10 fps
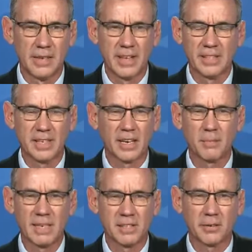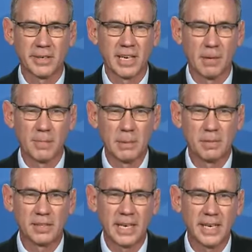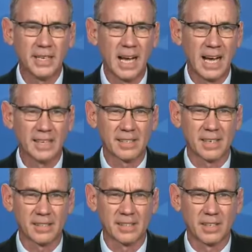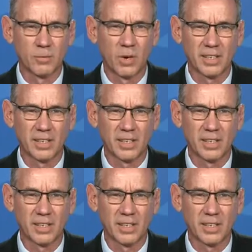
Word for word: and they started massacring our people, they didn't ask us uh,